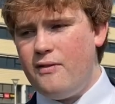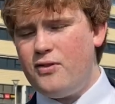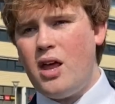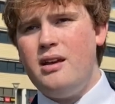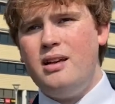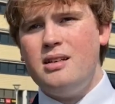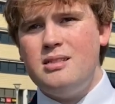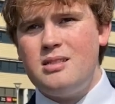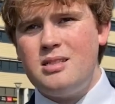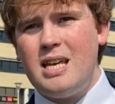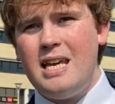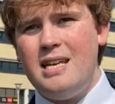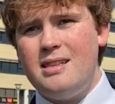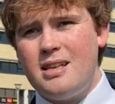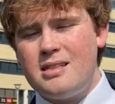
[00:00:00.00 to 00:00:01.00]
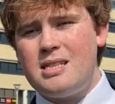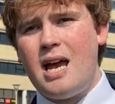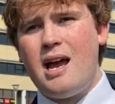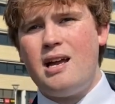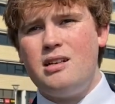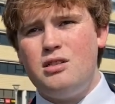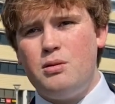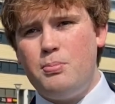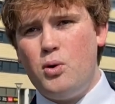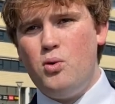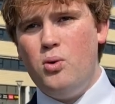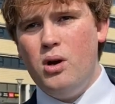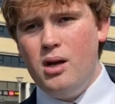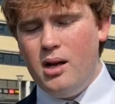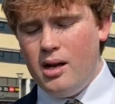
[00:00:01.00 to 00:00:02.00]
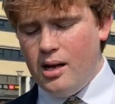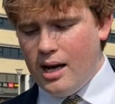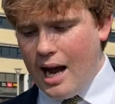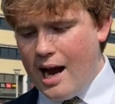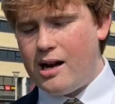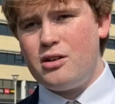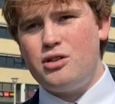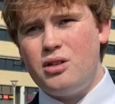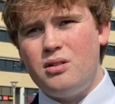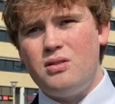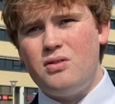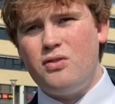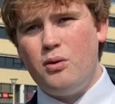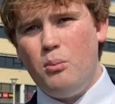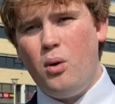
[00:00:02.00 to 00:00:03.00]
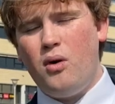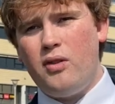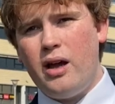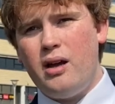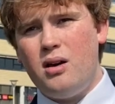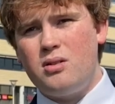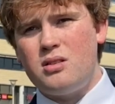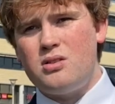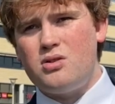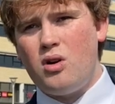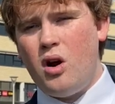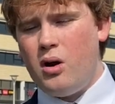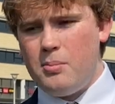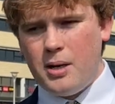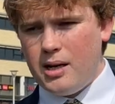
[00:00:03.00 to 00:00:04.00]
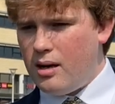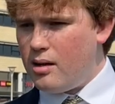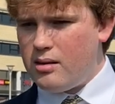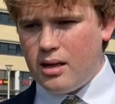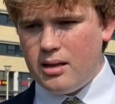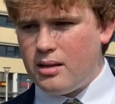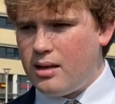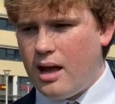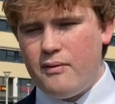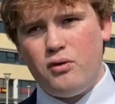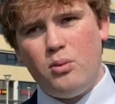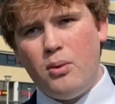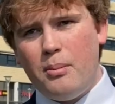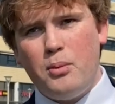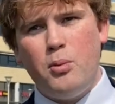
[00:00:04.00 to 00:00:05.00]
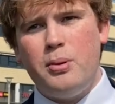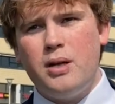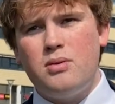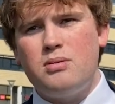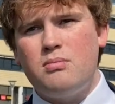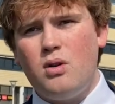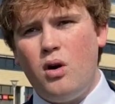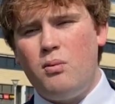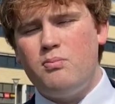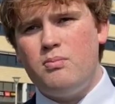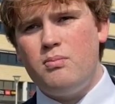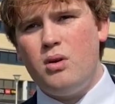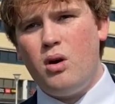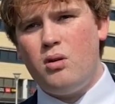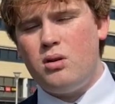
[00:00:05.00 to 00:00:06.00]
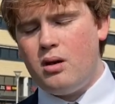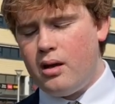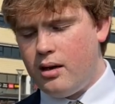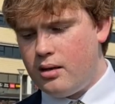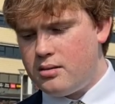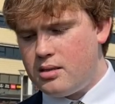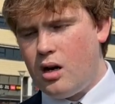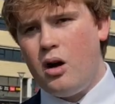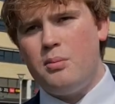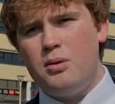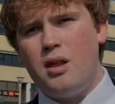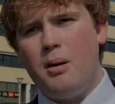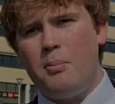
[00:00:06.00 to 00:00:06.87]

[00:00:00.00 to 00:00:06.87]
If they can see the tangible actions from what they are describing, I think everyone will be on, on, on uh, side with our